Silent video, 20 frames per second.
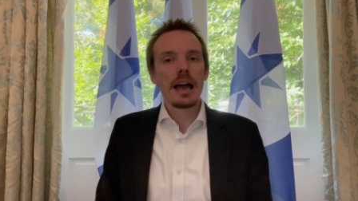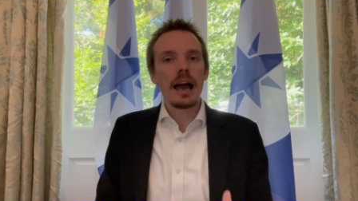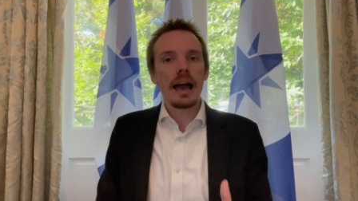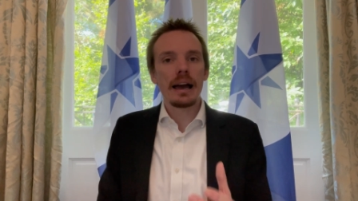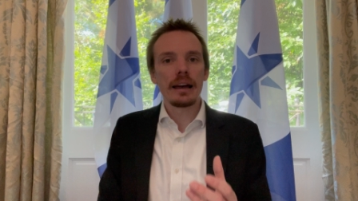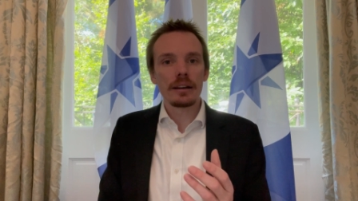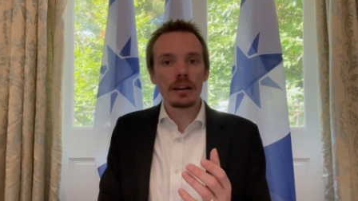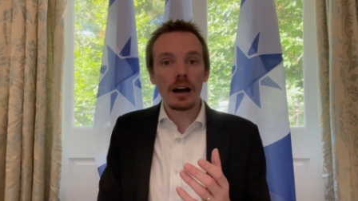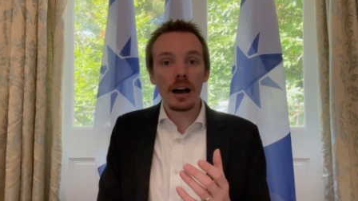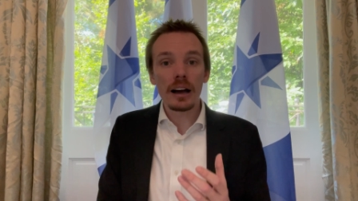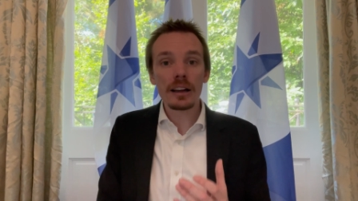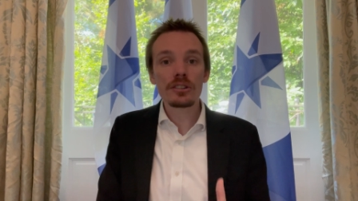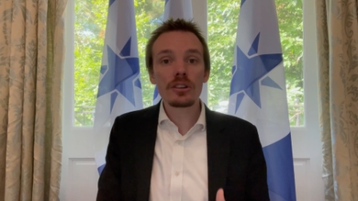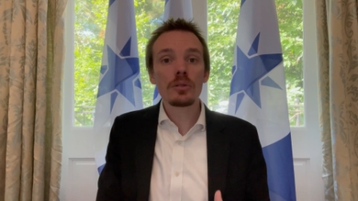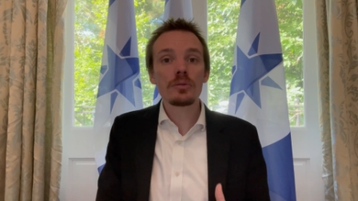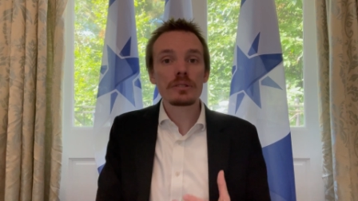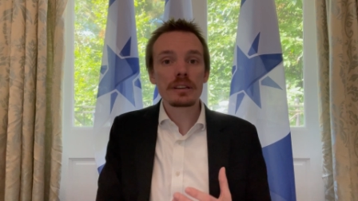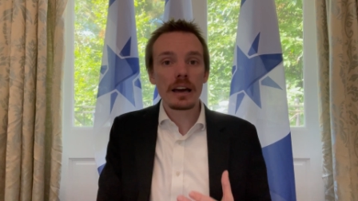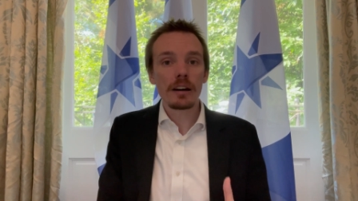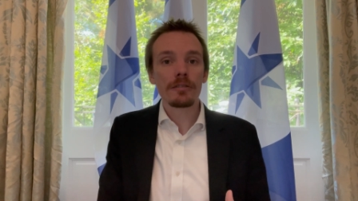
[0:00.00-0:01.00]
And I don't
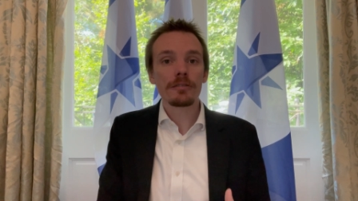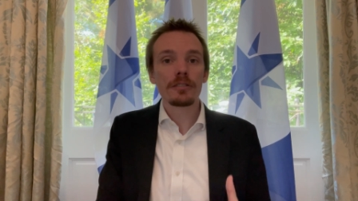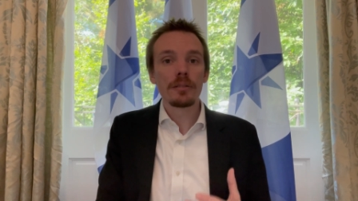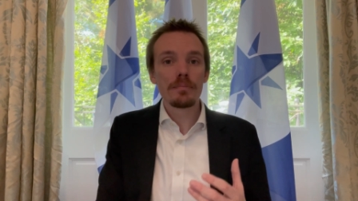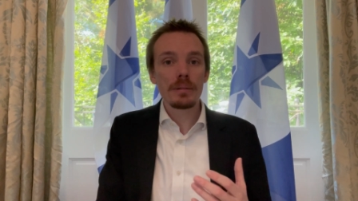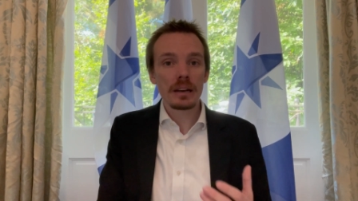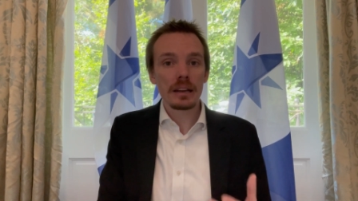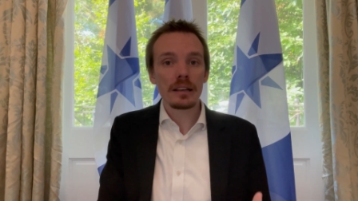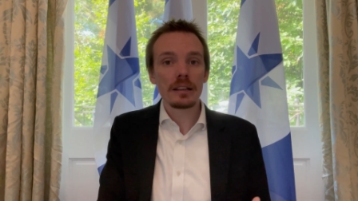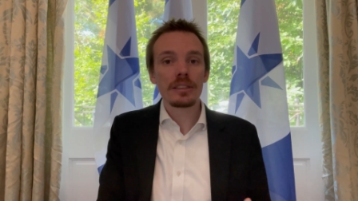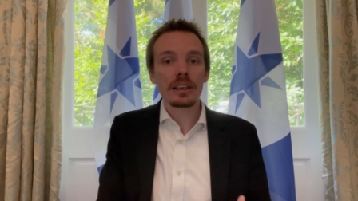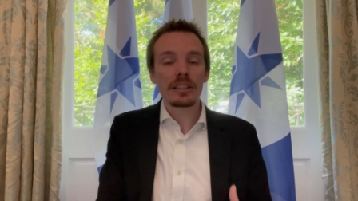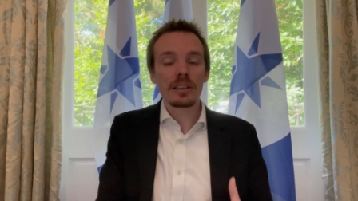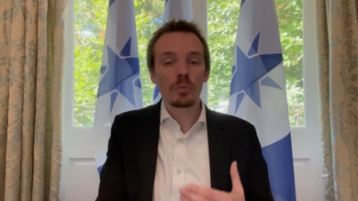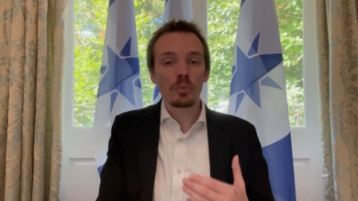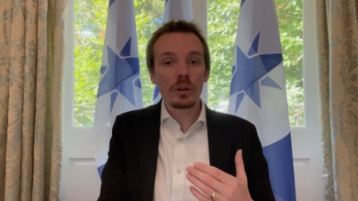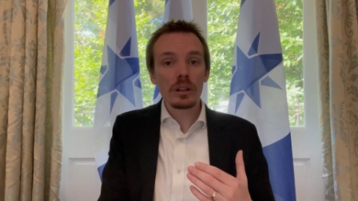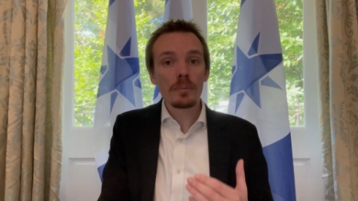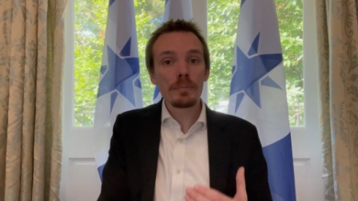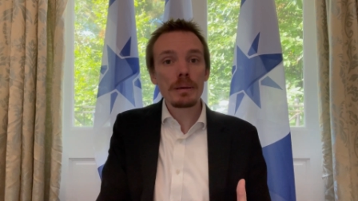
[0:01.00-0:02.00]
doubt for a minute that there
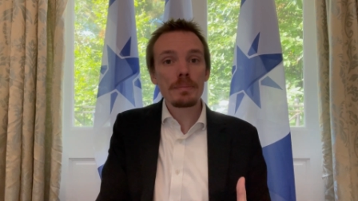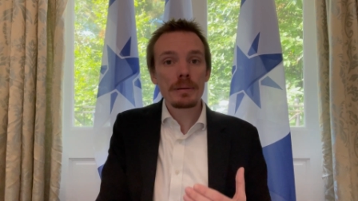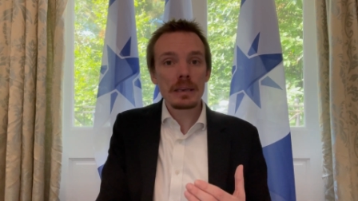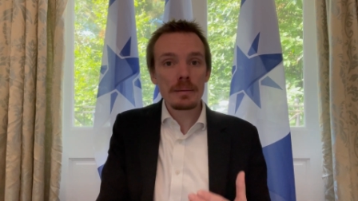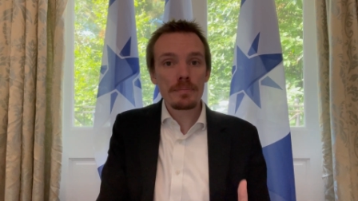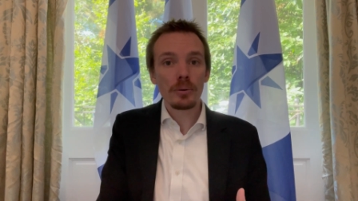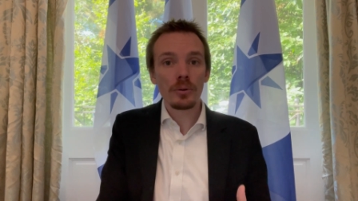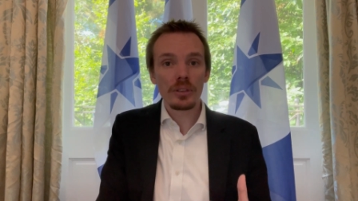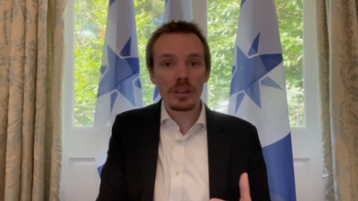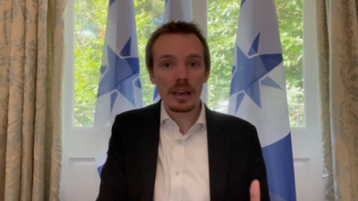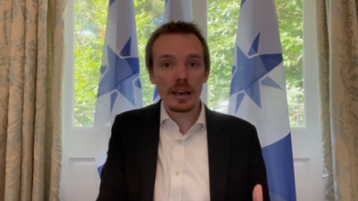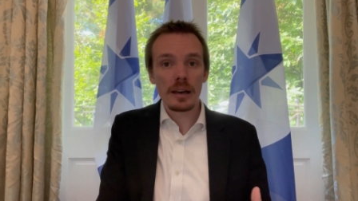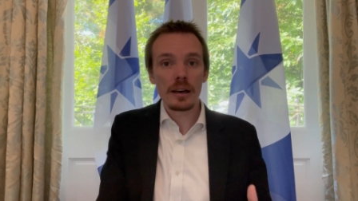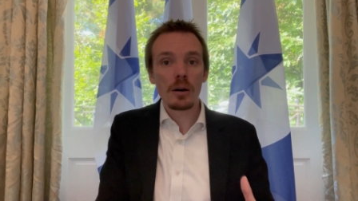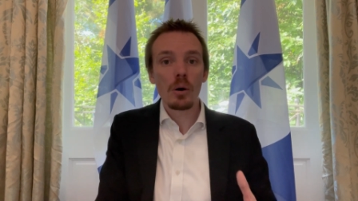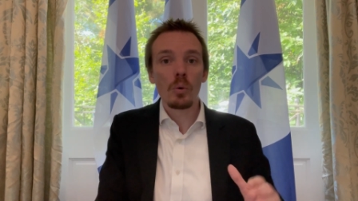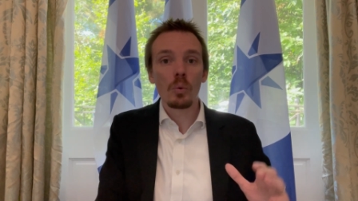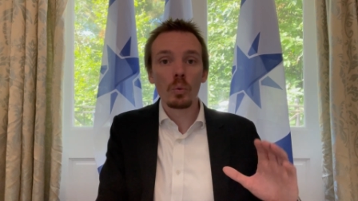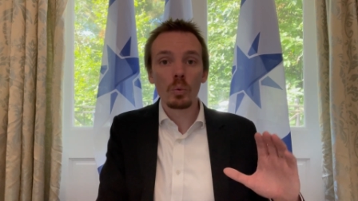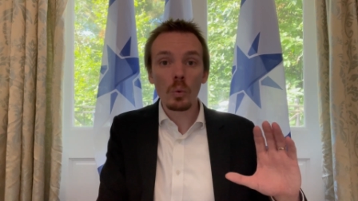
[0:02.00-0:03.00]
will be people there
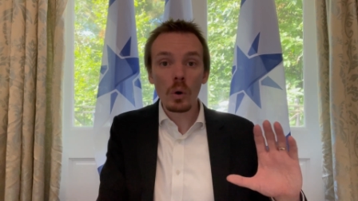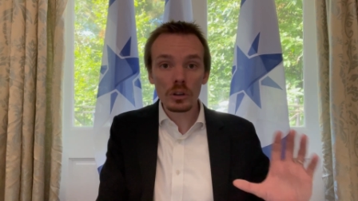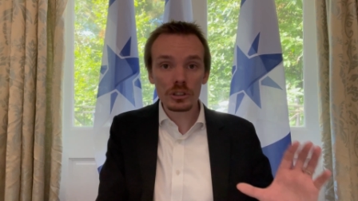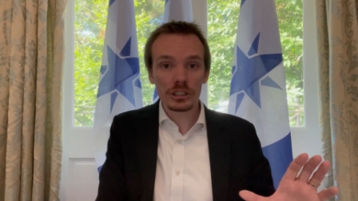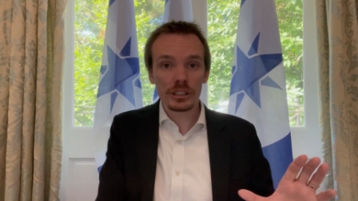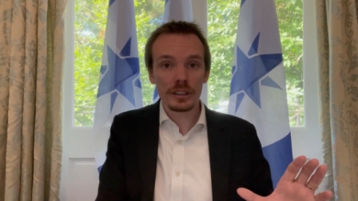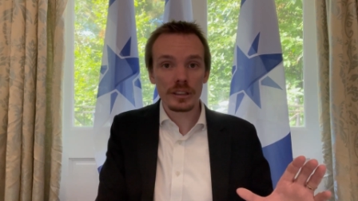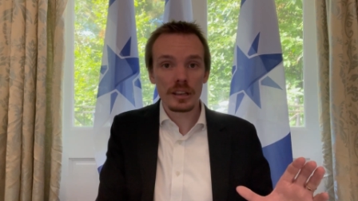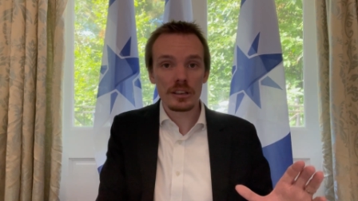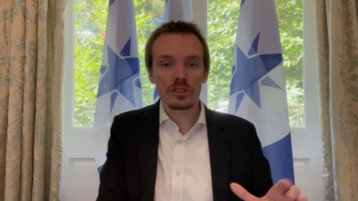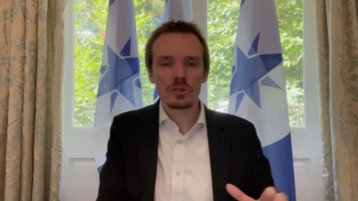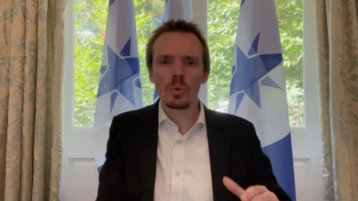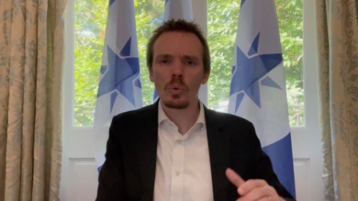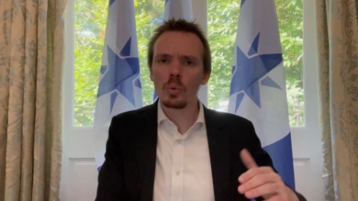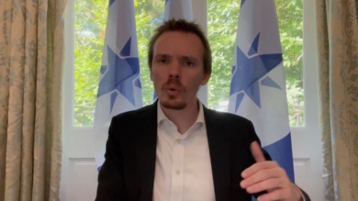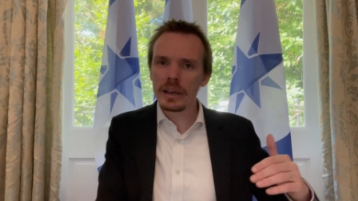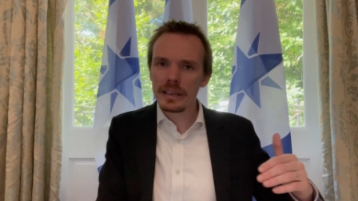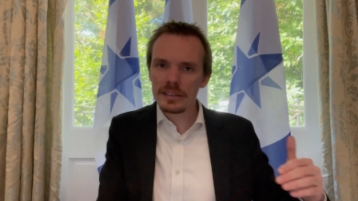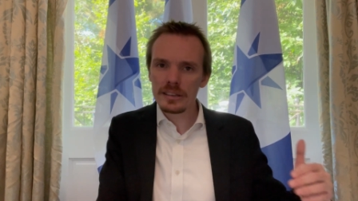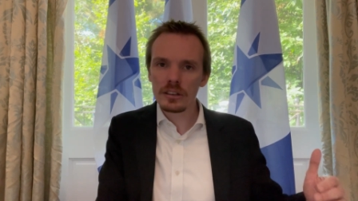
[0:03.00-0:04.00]
watching this,
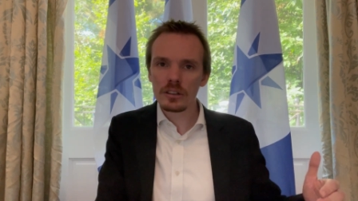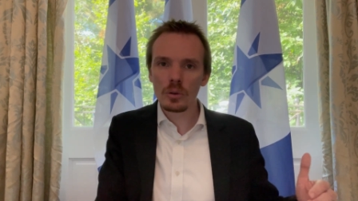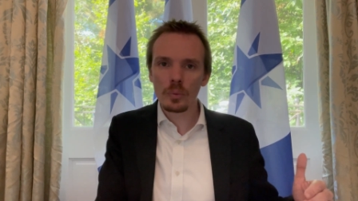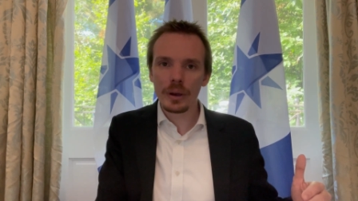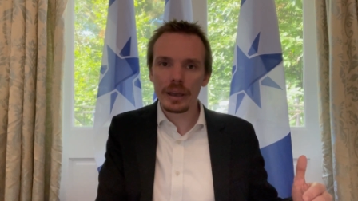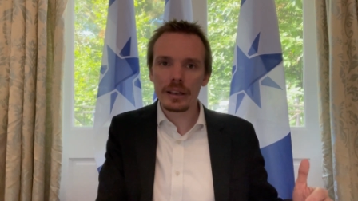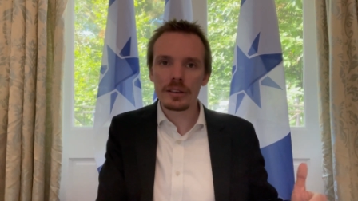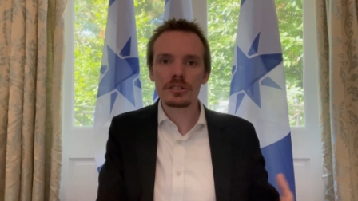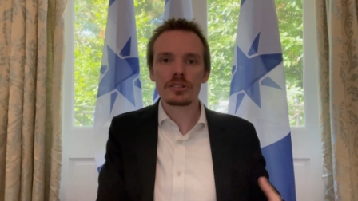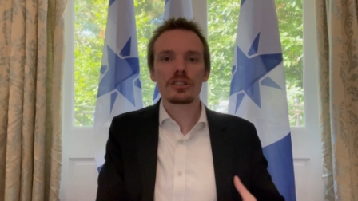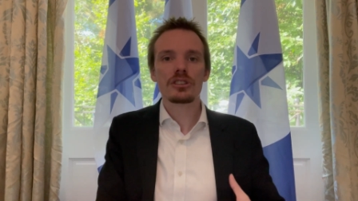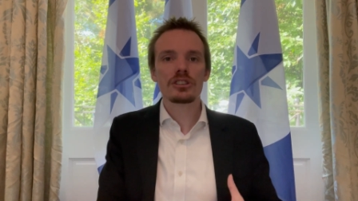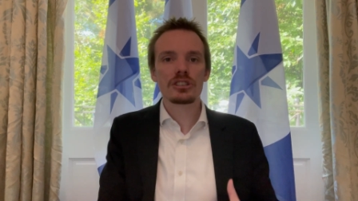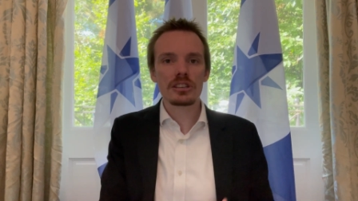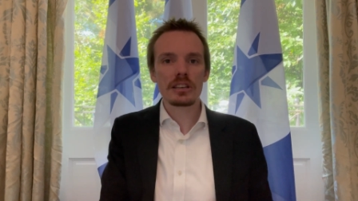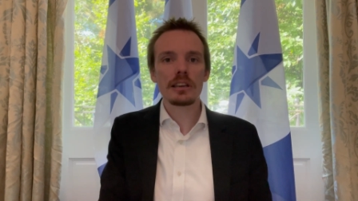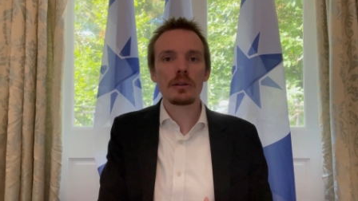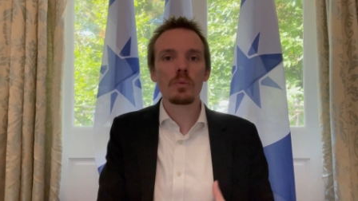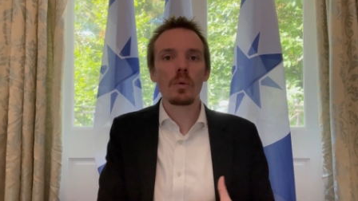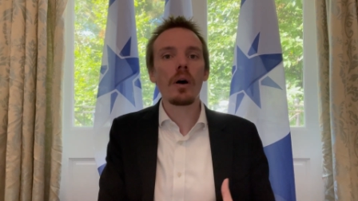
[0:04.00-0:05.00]
waiting in the wings to
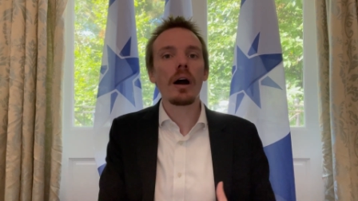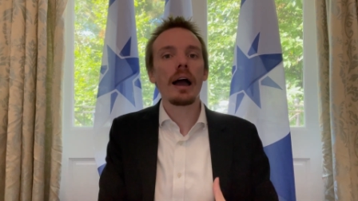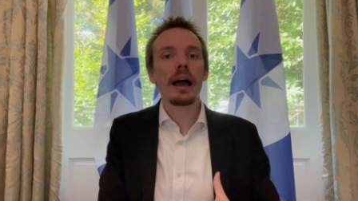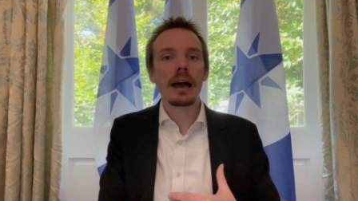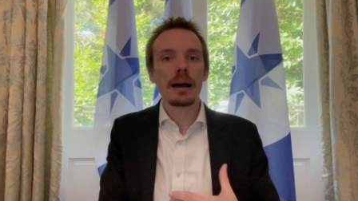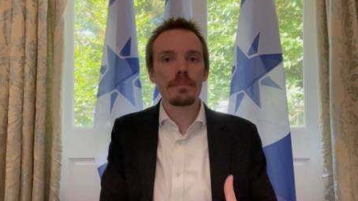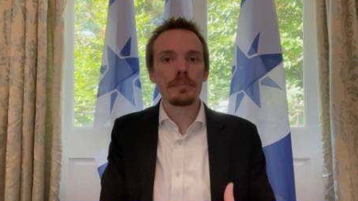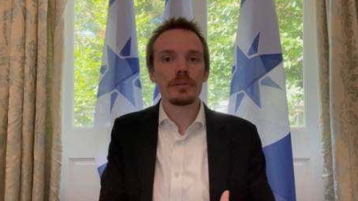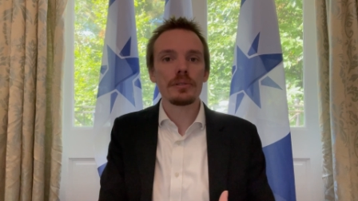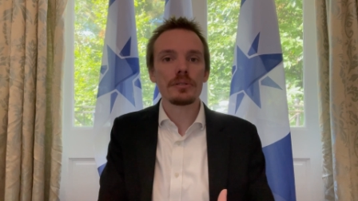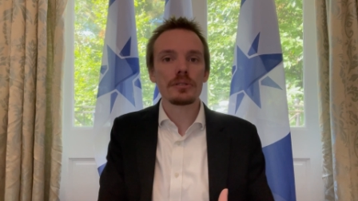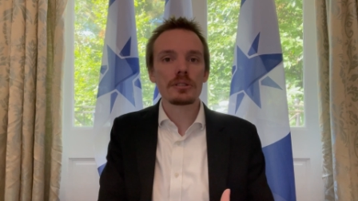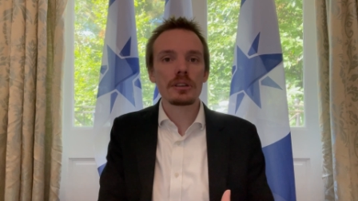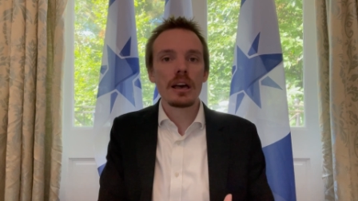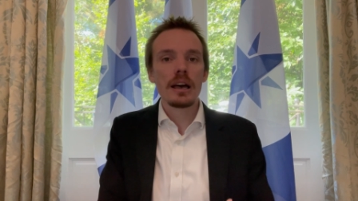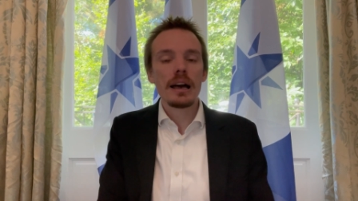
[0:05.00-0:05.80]
see what happens.